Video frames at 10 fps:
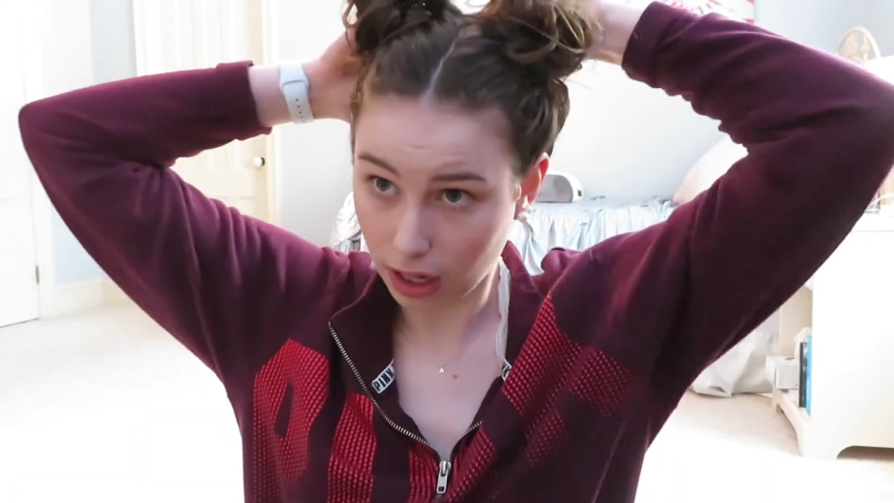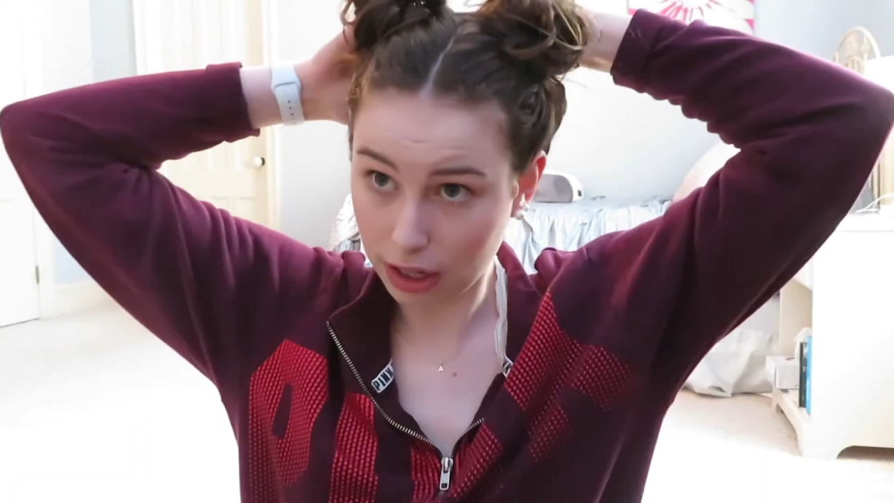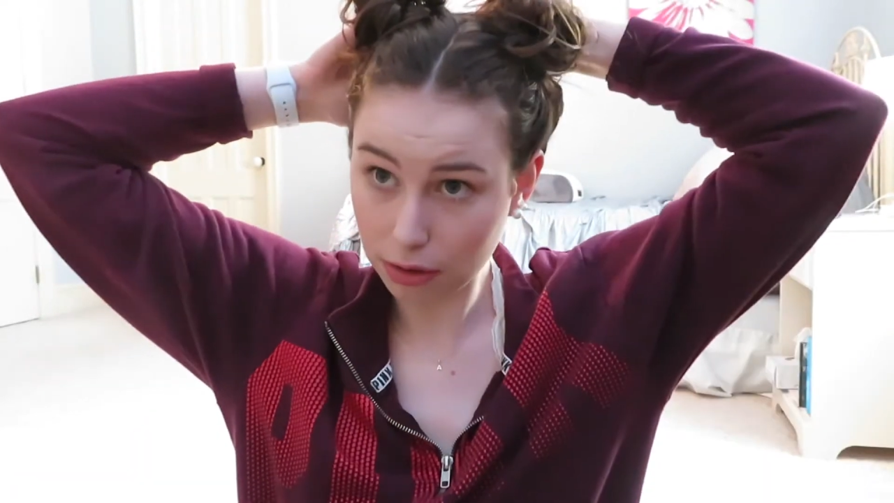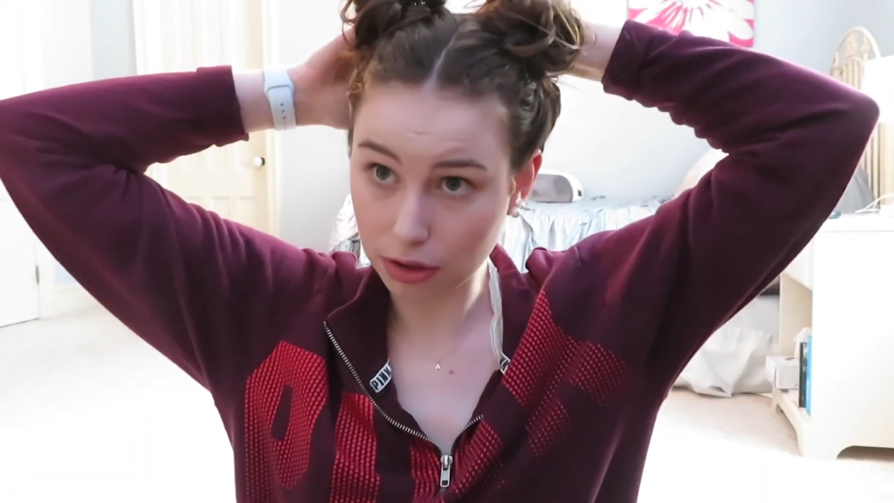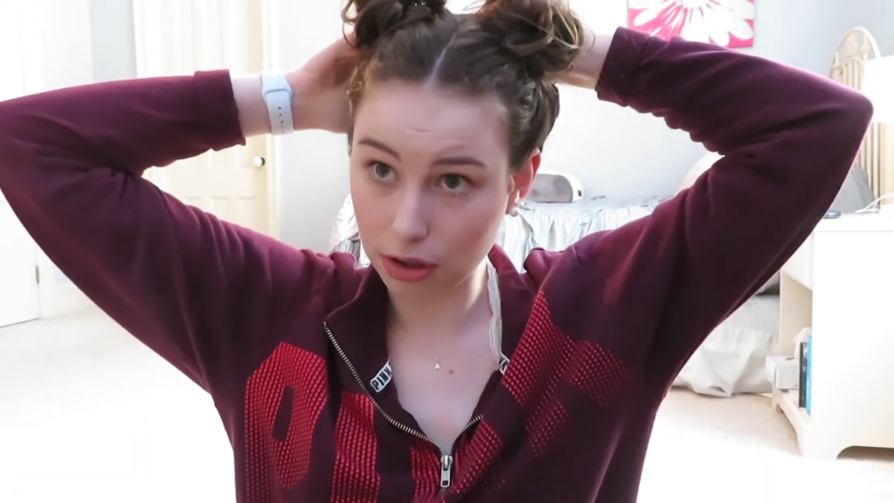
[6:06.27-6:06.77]
I
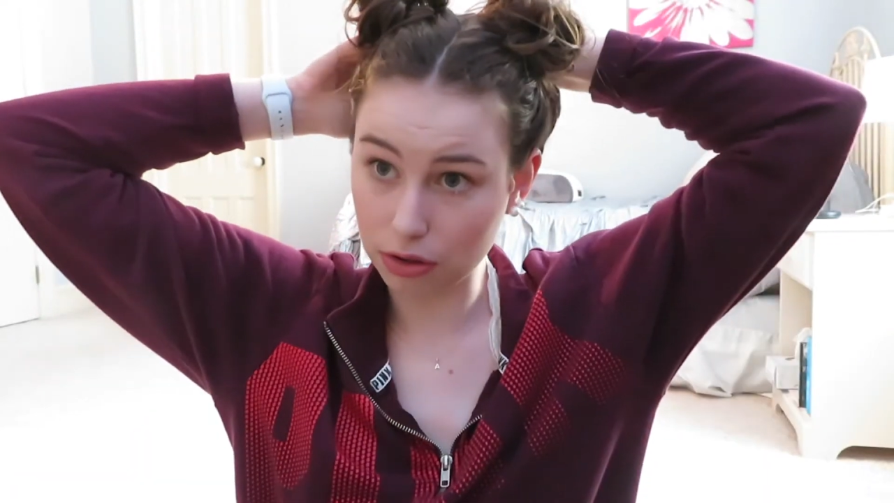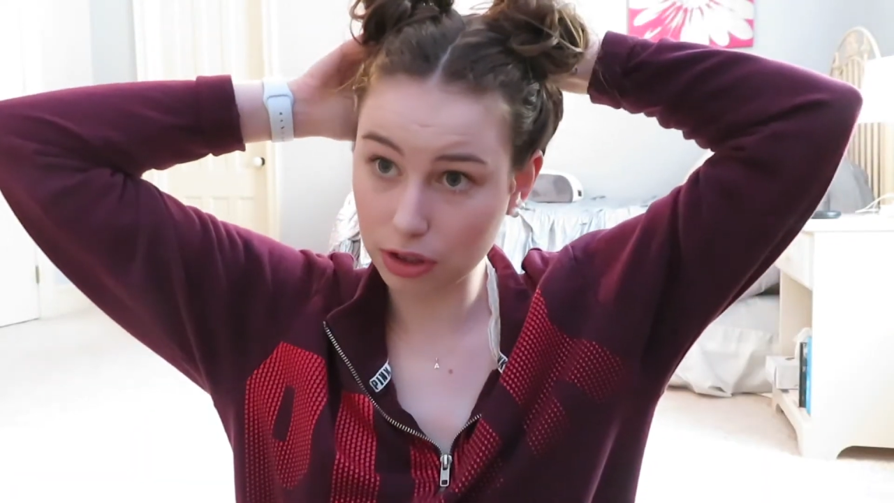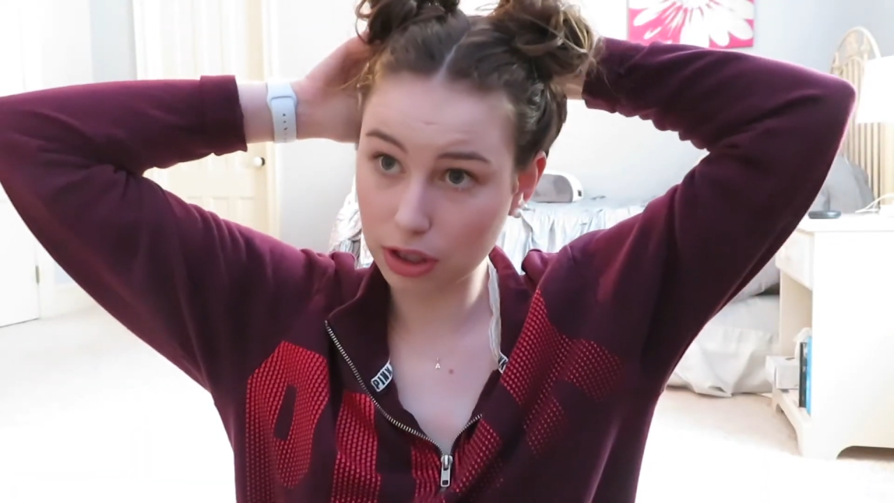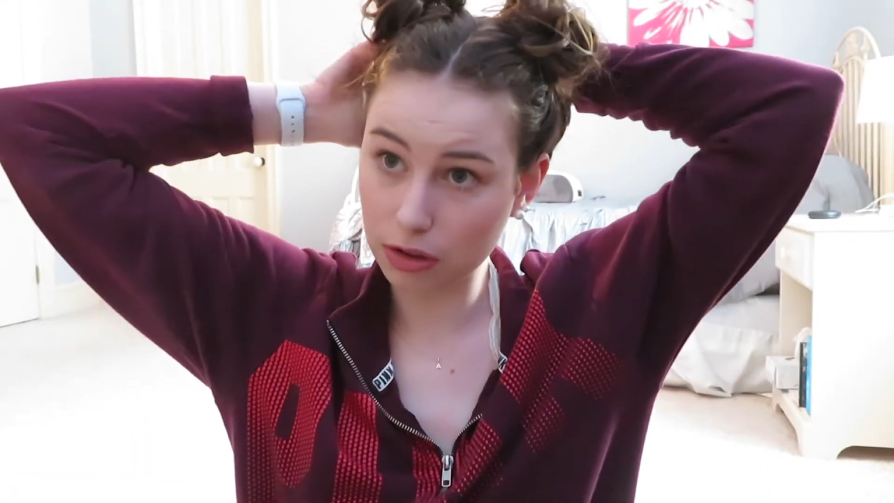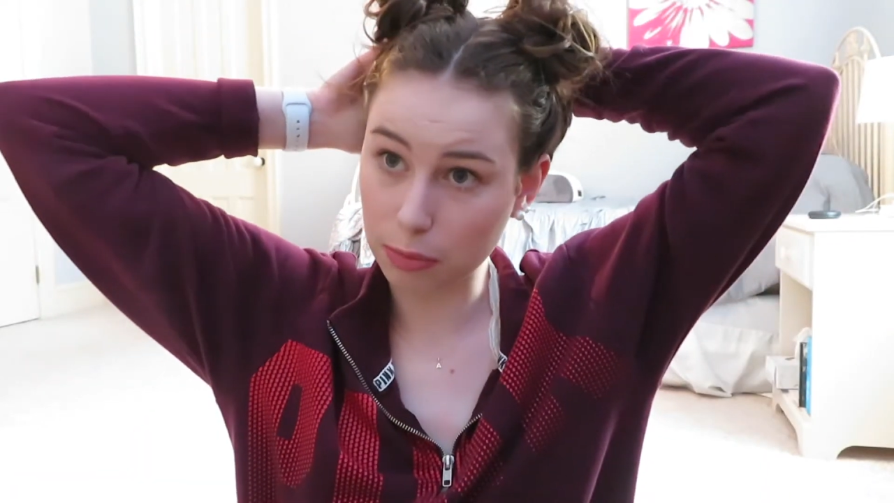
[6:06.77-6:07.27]
don't
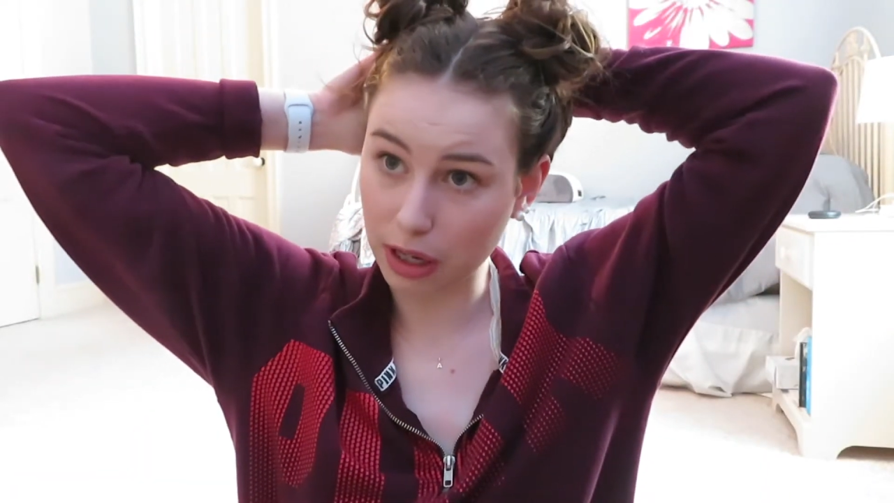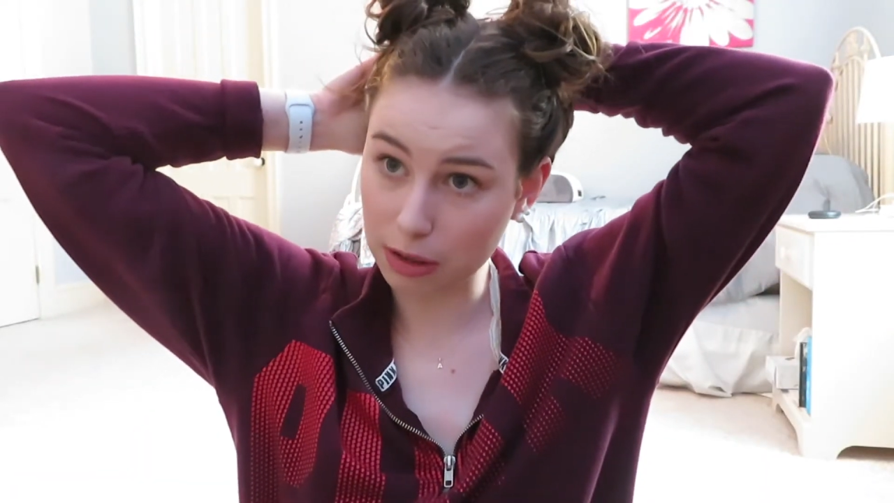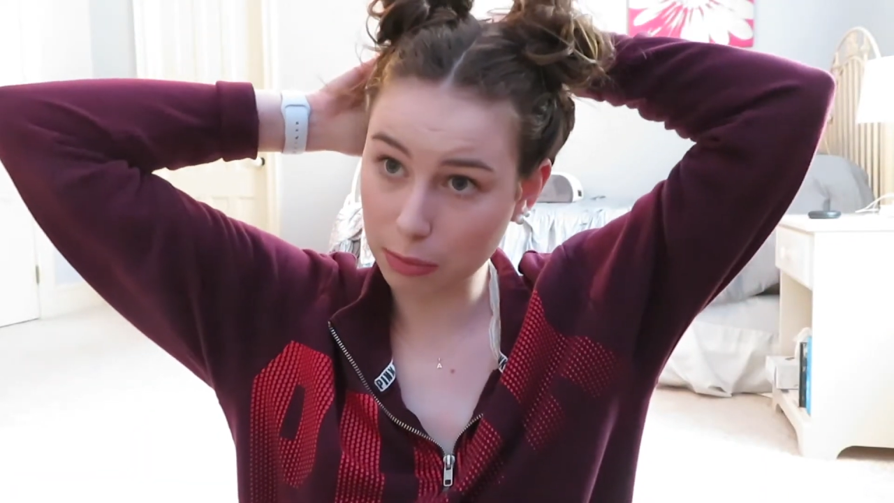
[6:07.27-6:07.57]
usually do space